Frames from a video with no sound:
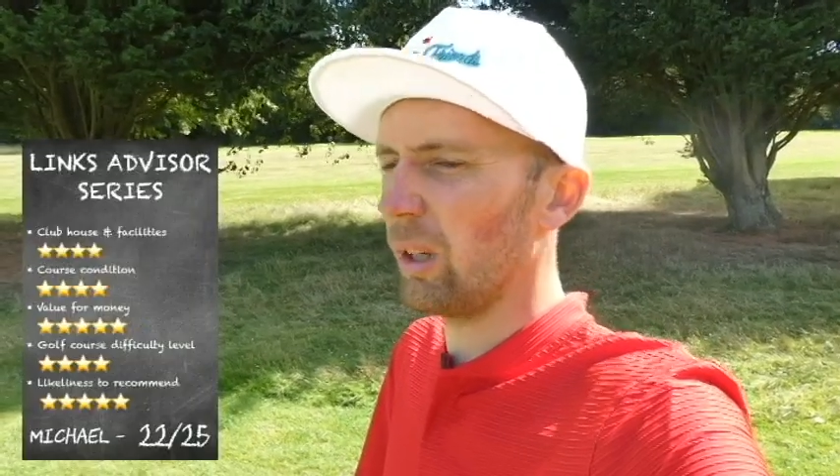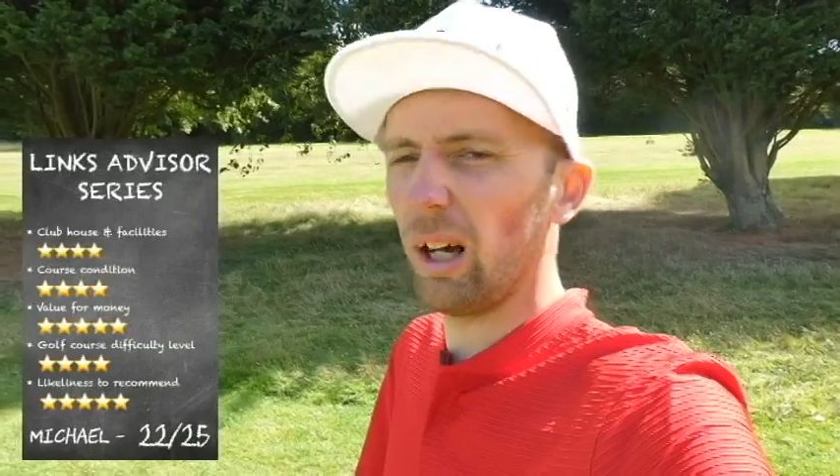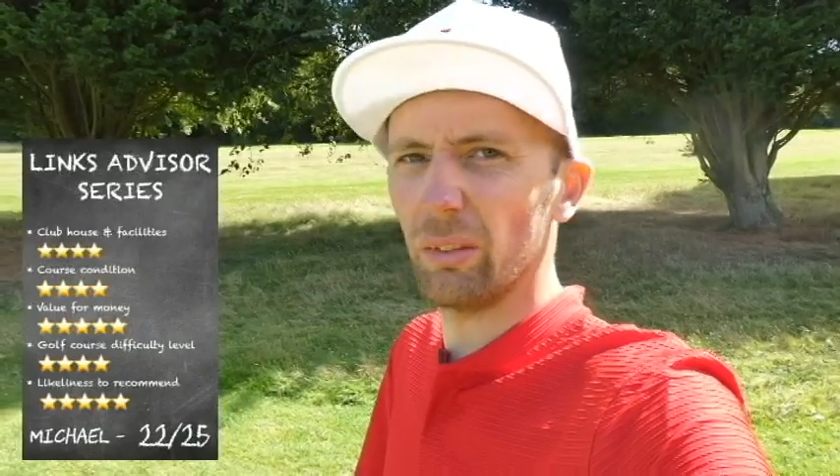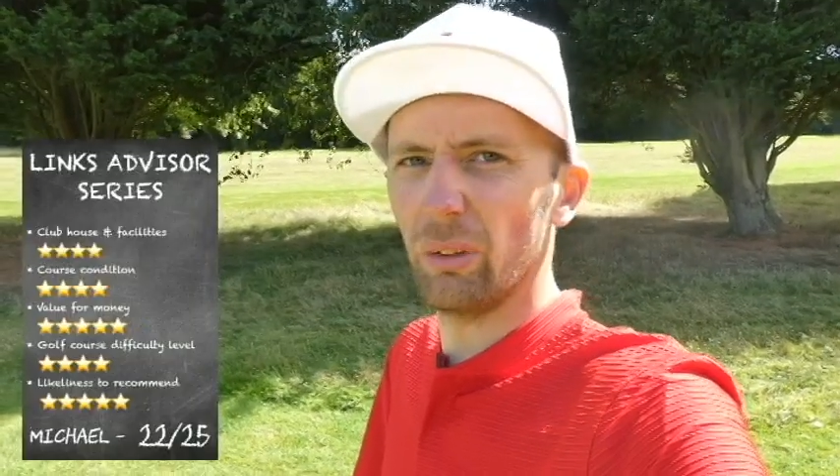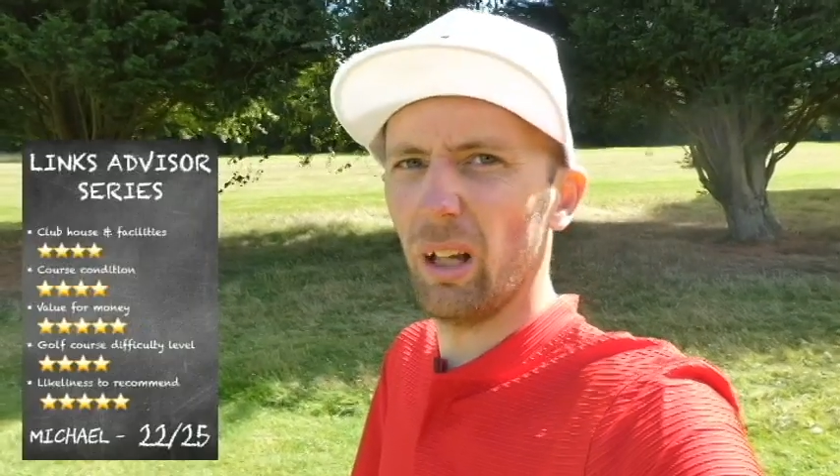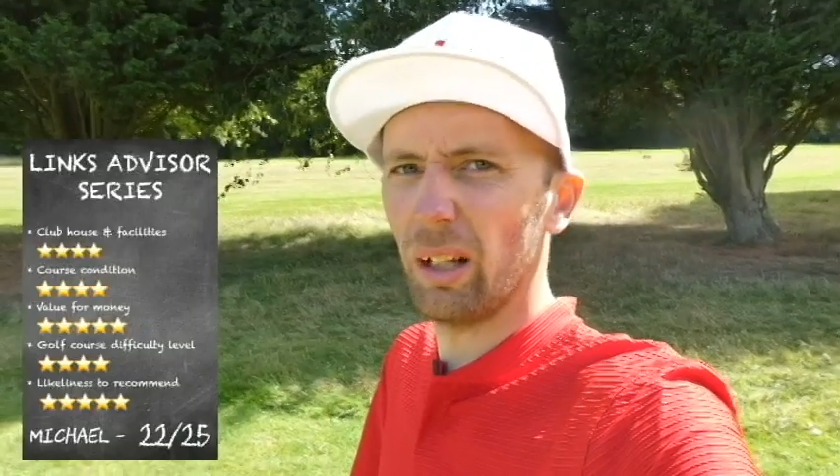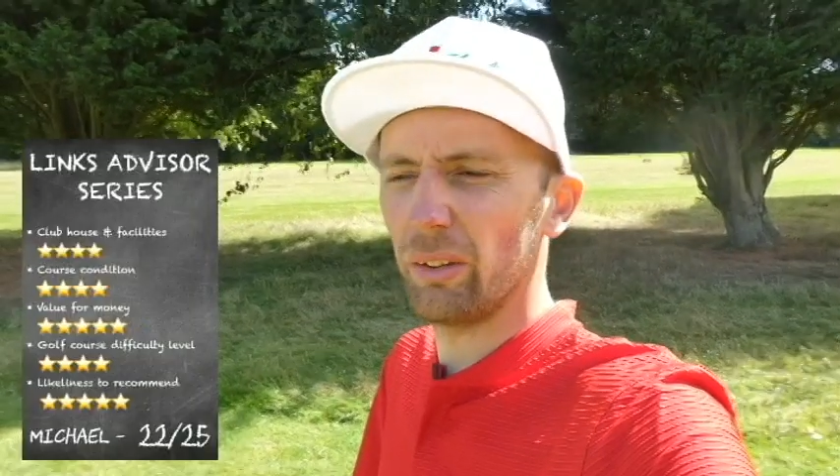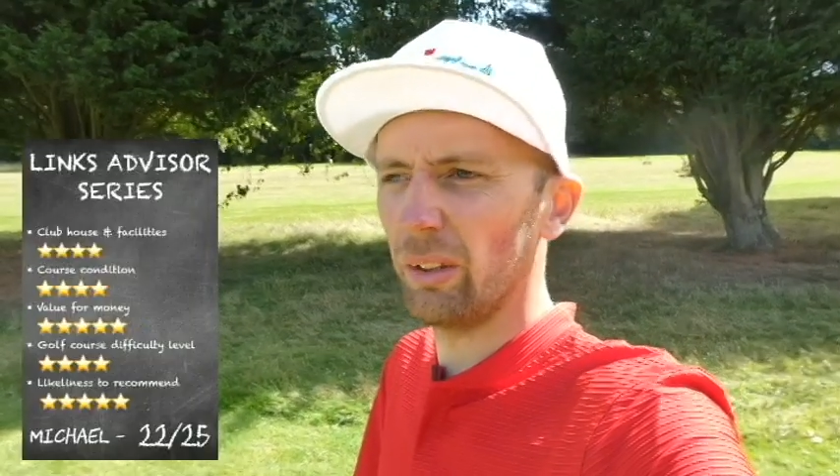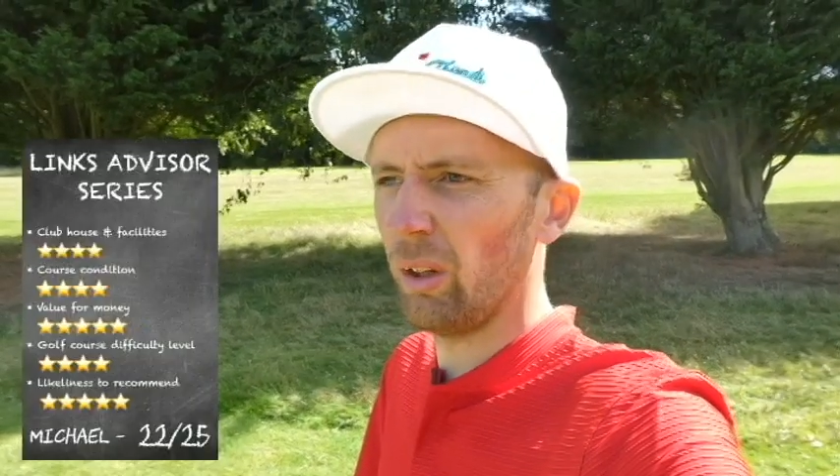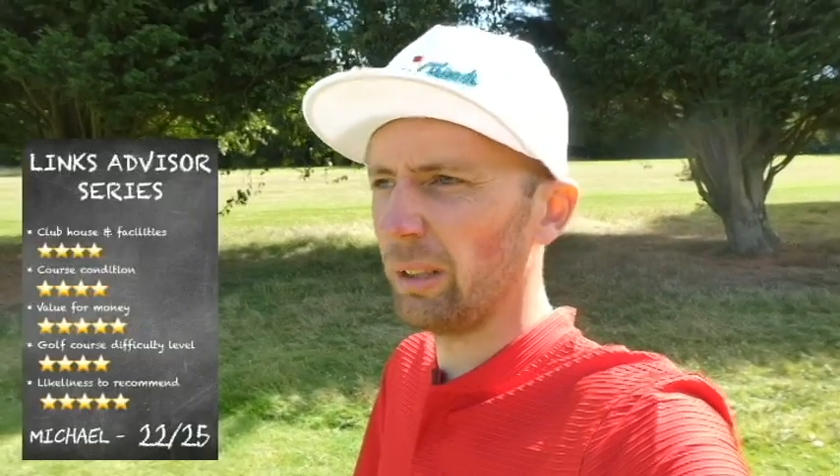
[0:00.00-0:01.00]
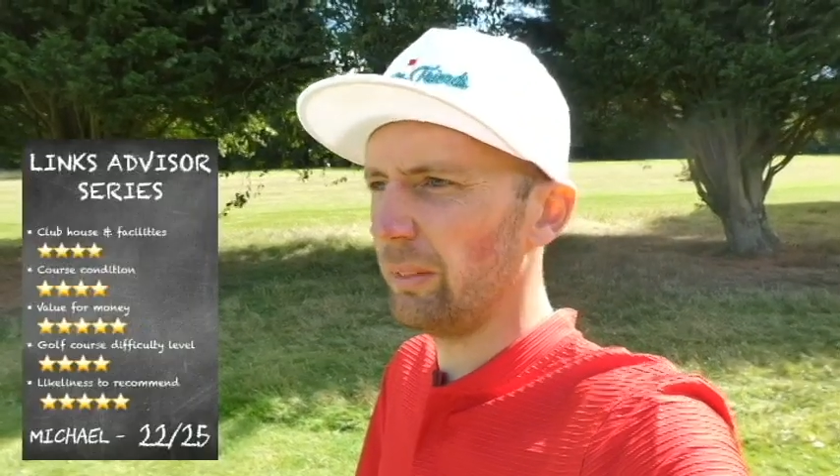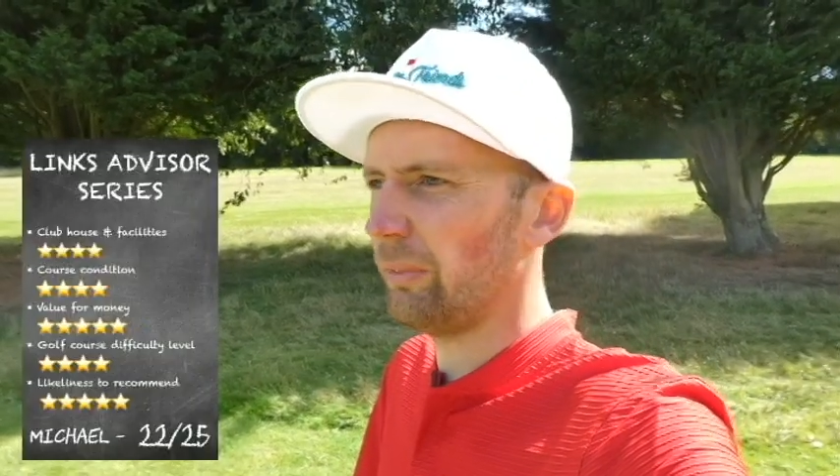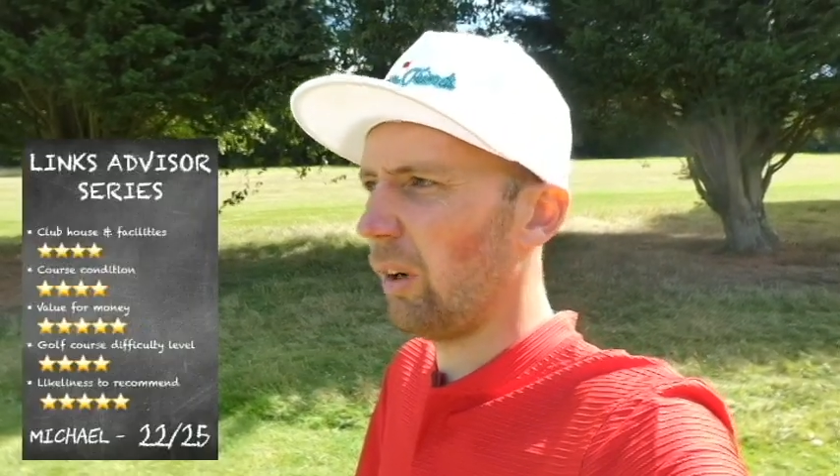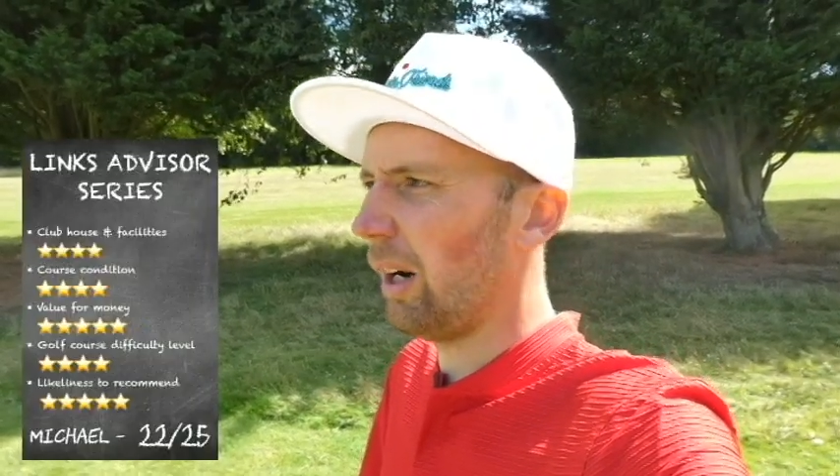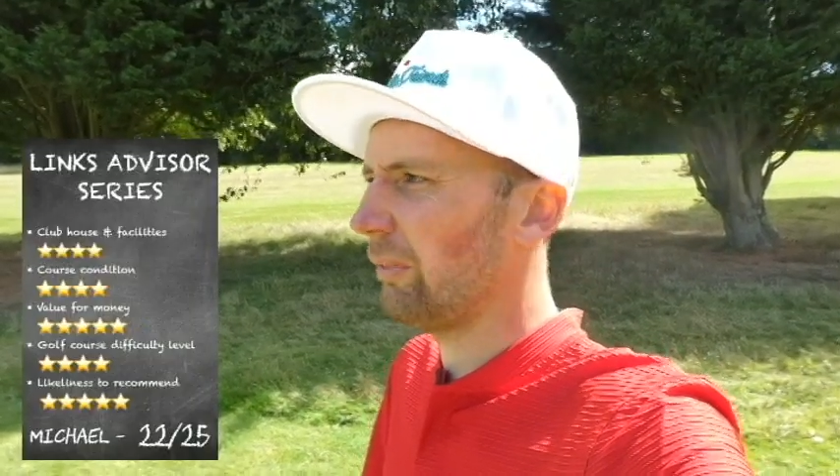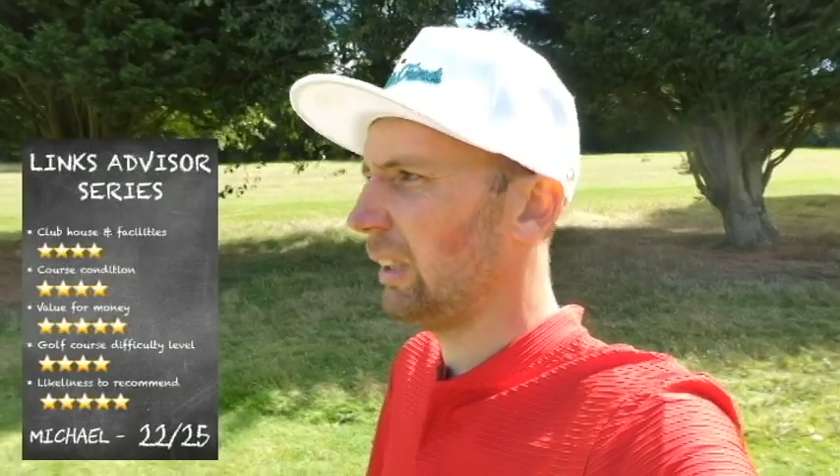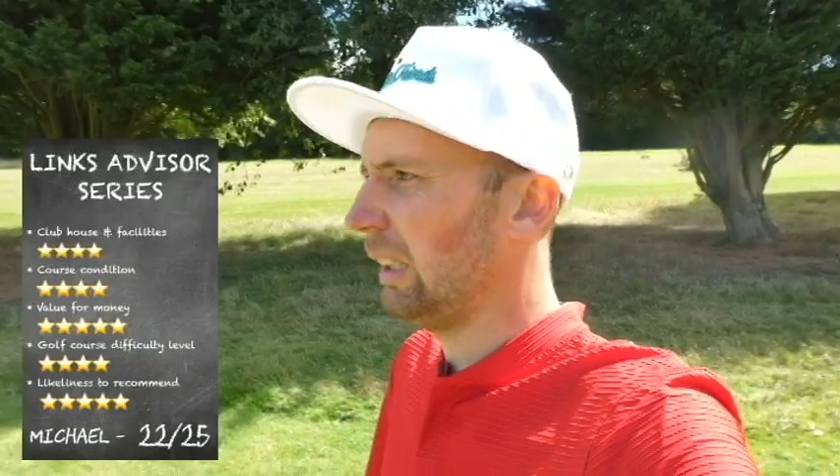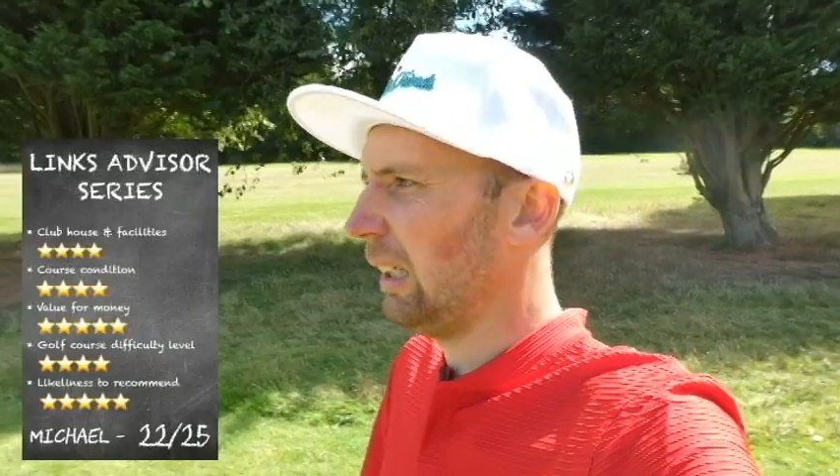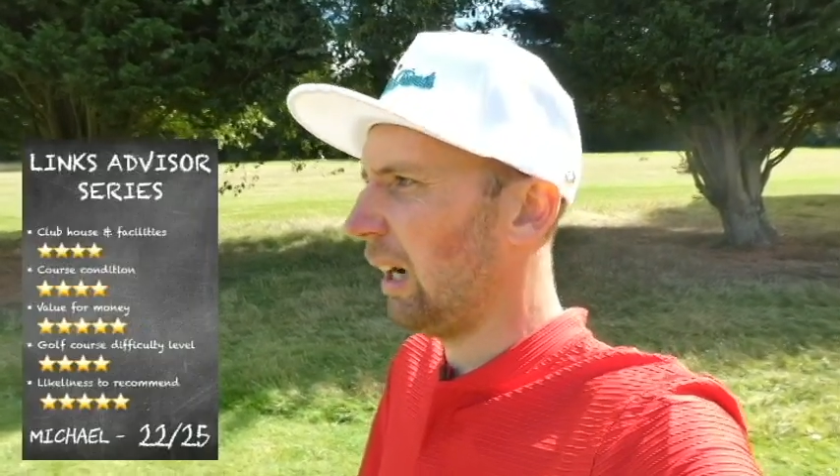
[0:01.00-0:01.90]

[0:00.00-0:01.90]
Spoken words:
under 95,